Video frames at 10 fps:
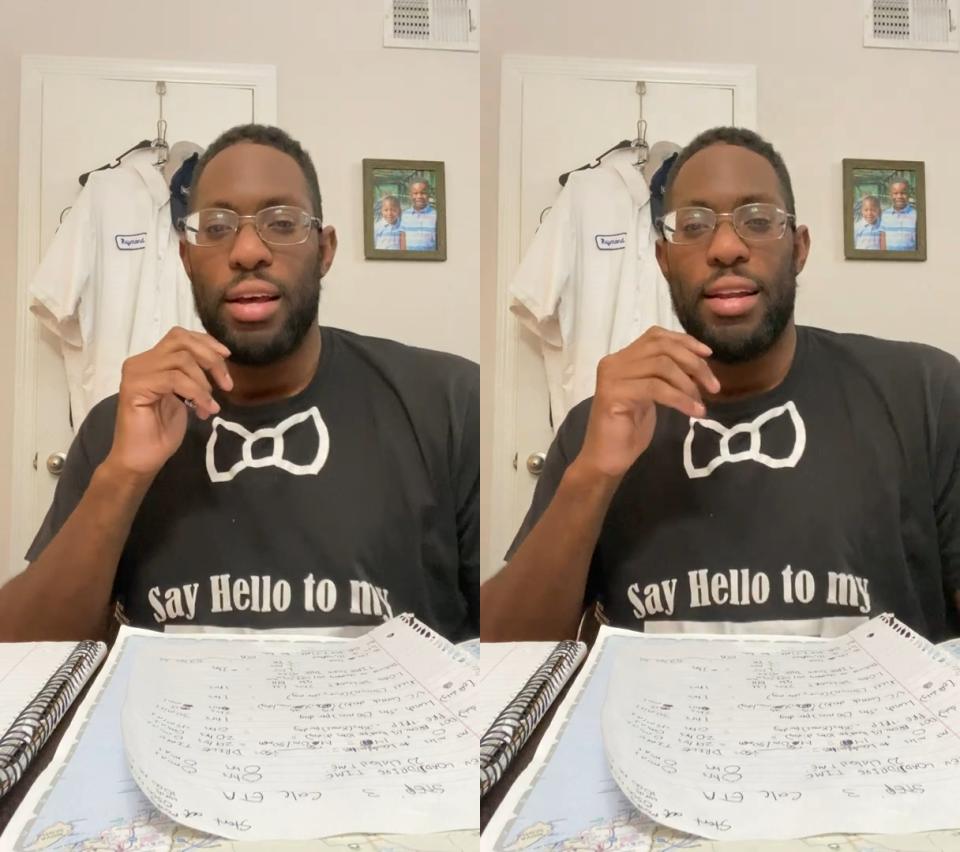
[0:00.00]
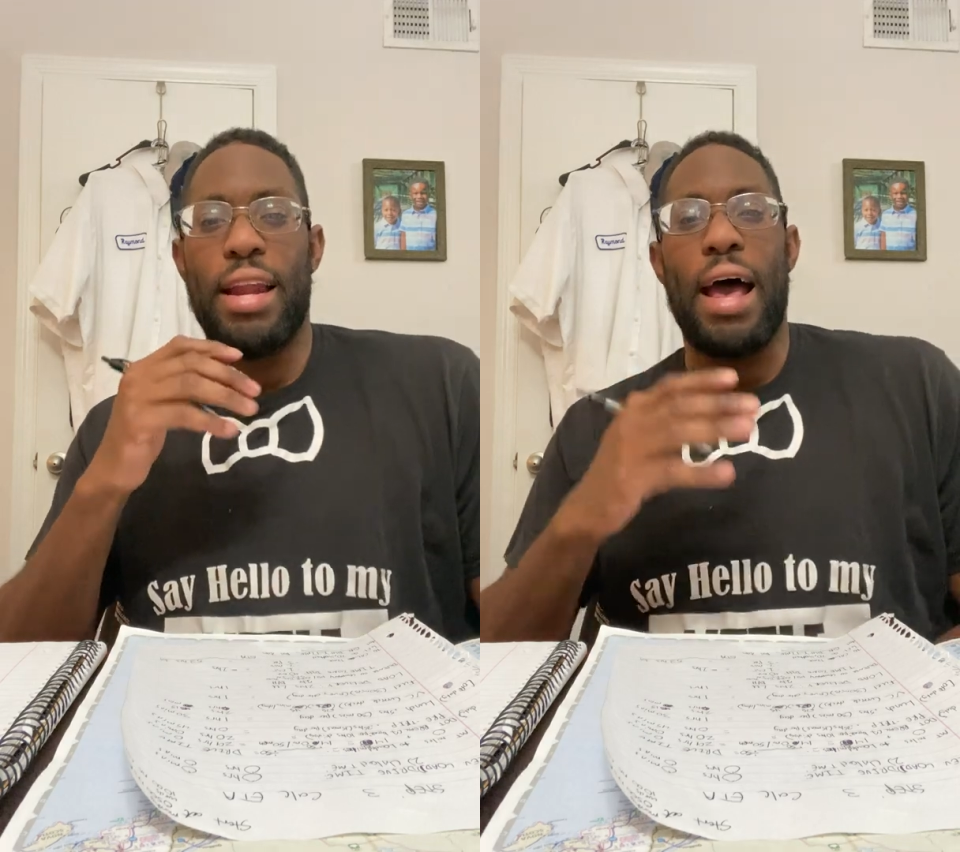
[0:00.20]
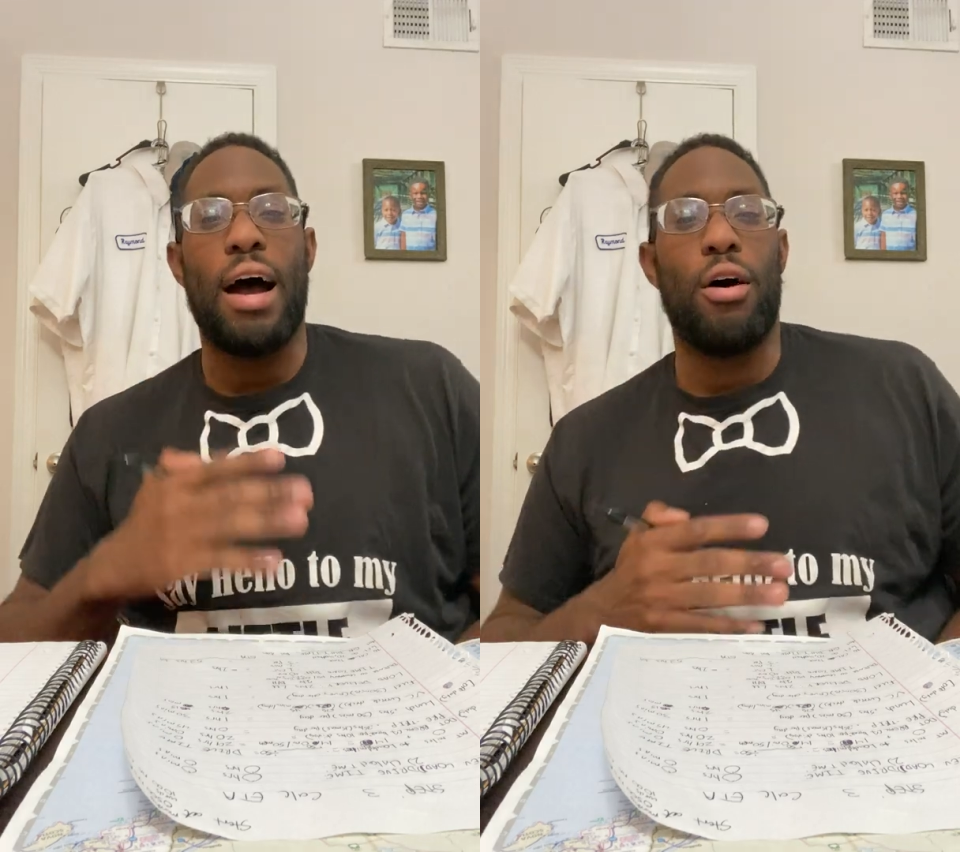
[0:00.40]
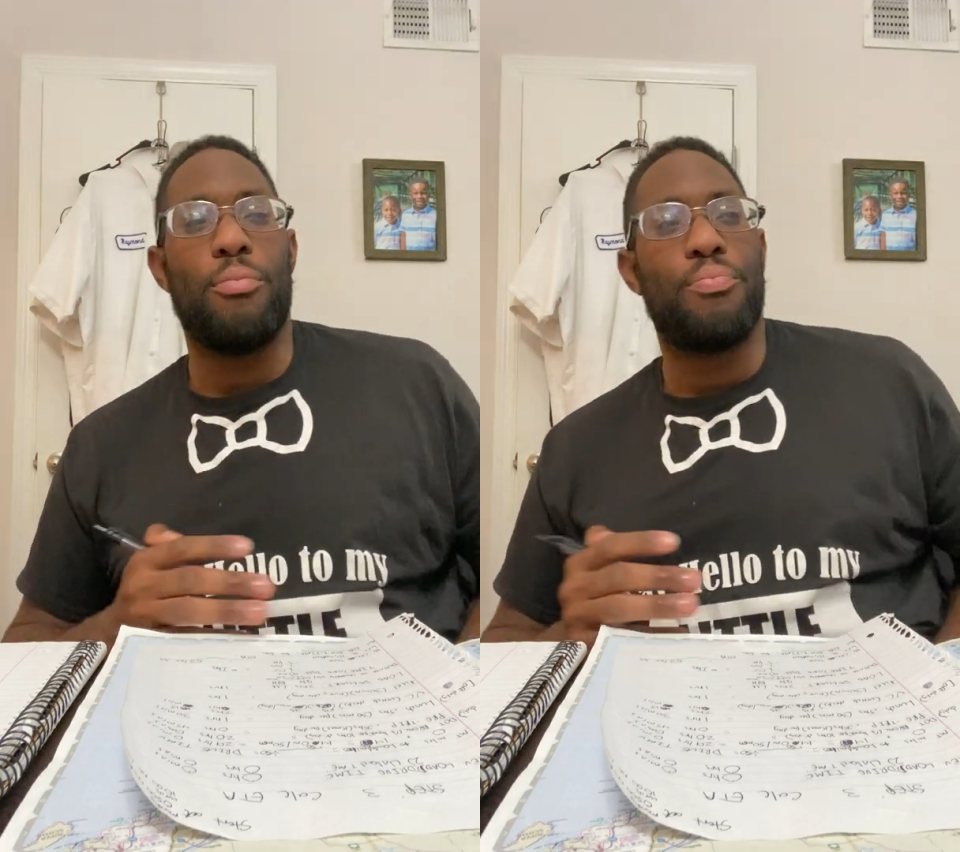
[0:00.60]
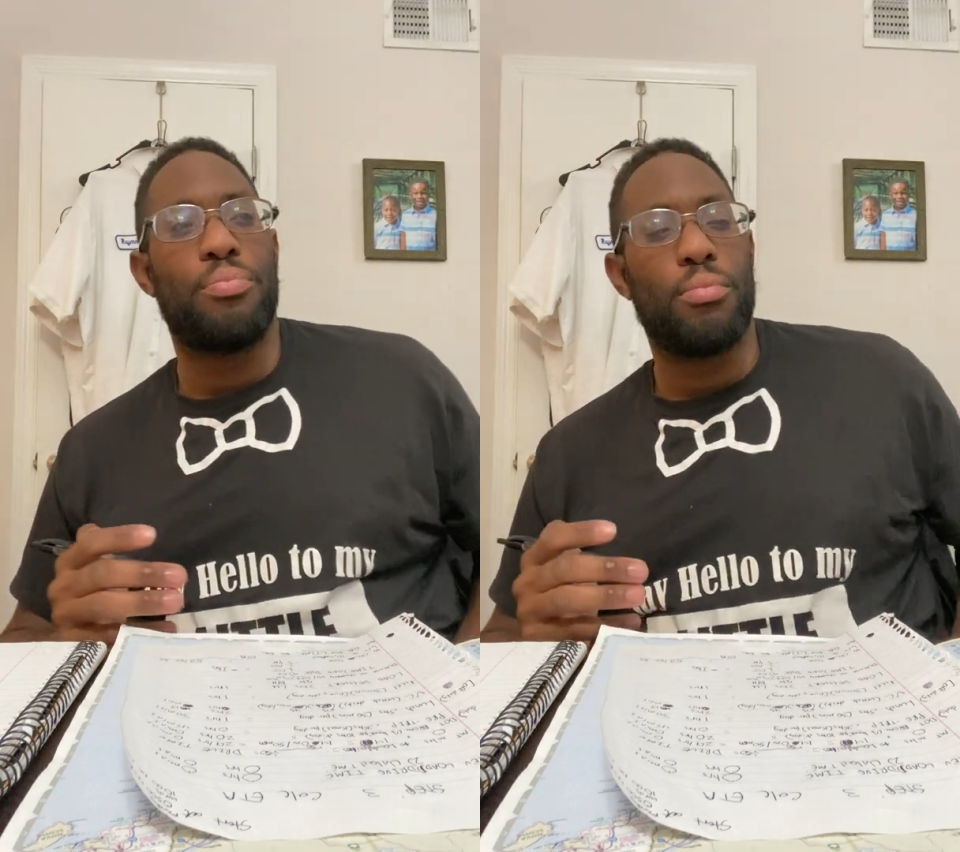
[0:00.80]

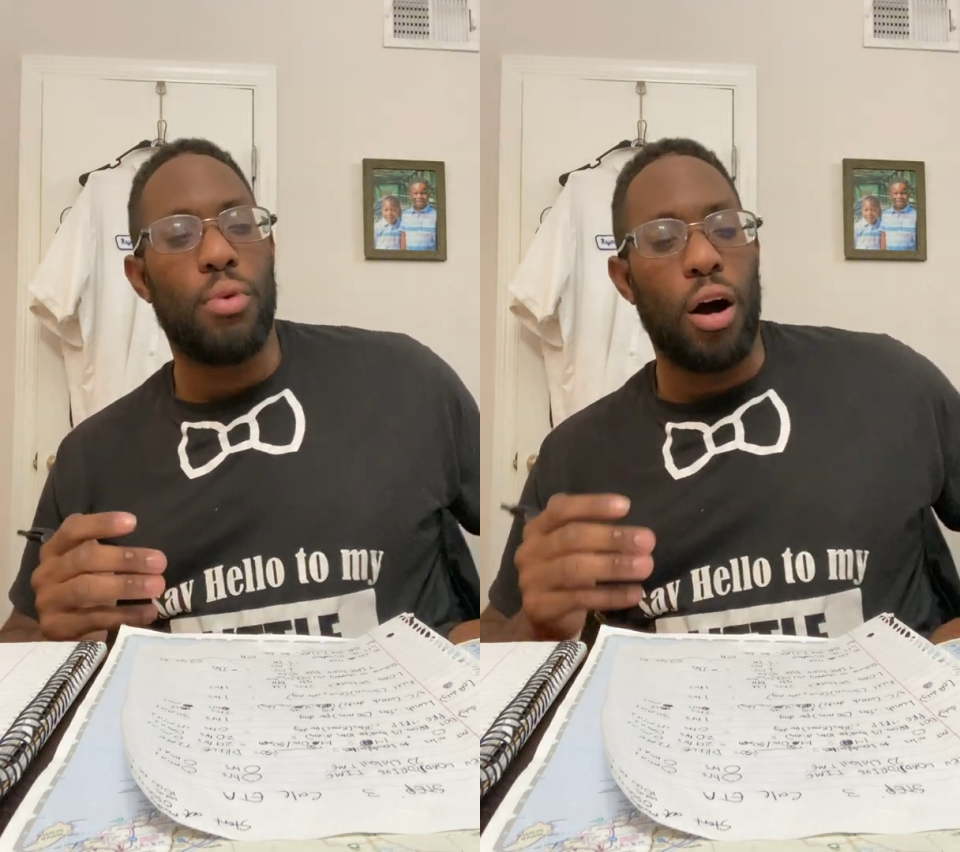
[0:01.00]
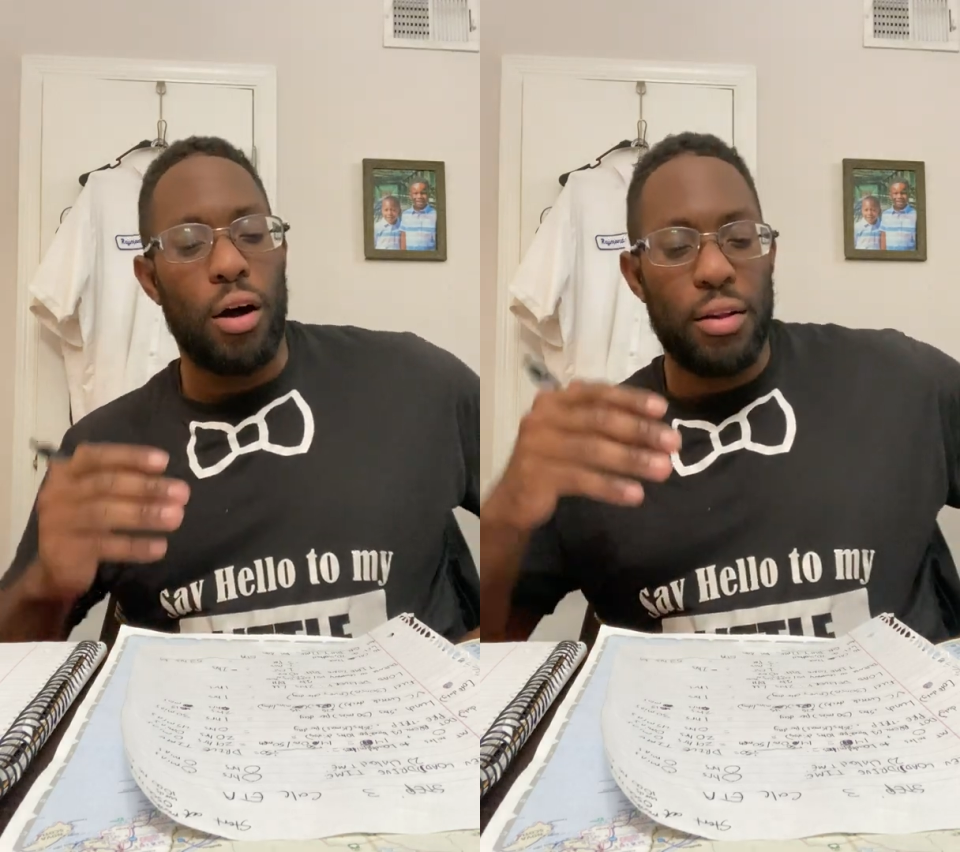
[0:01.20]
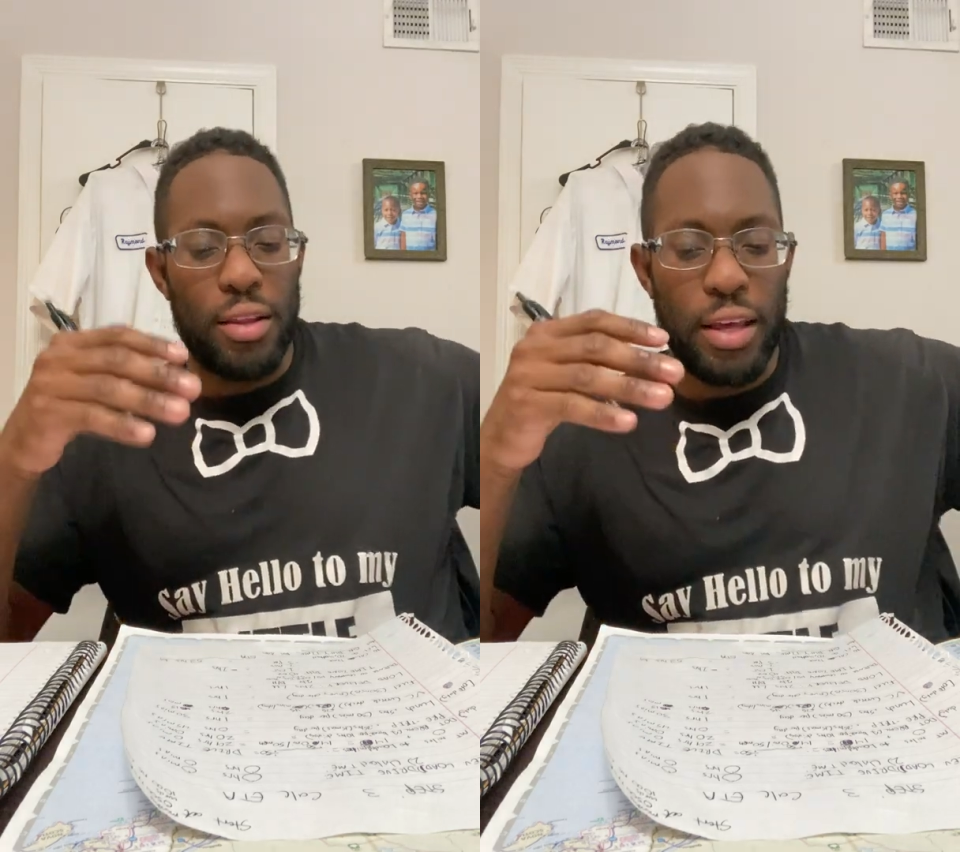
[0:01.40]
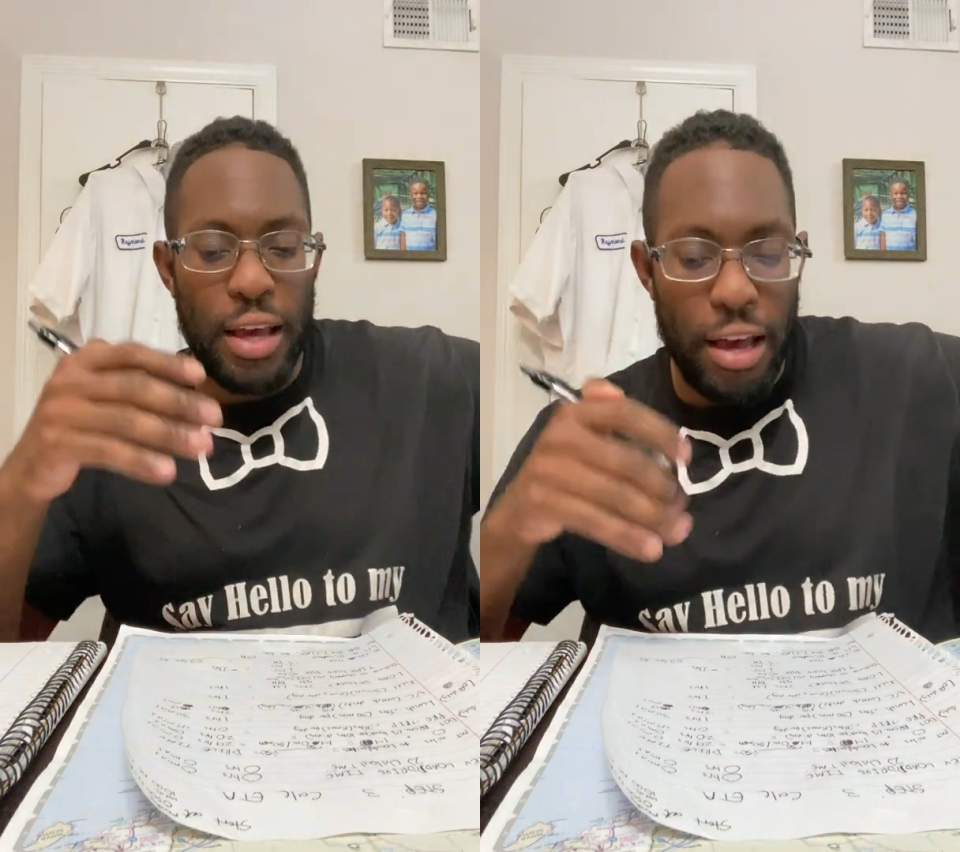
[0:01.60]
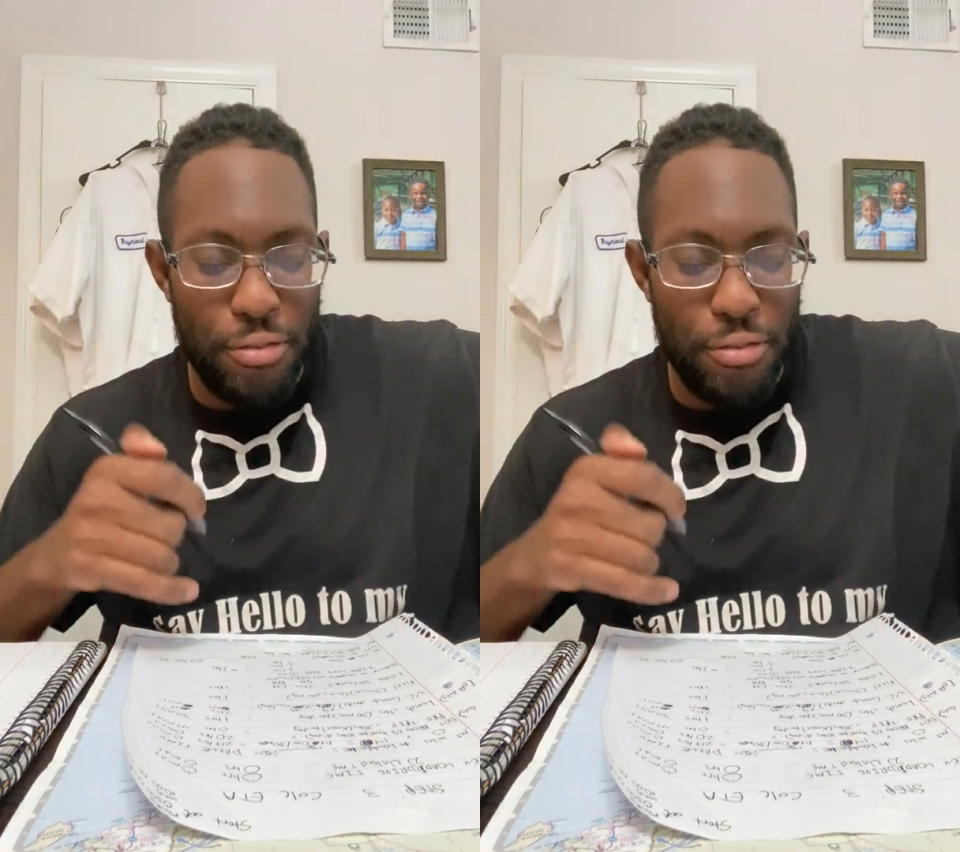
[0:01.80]
Now, on the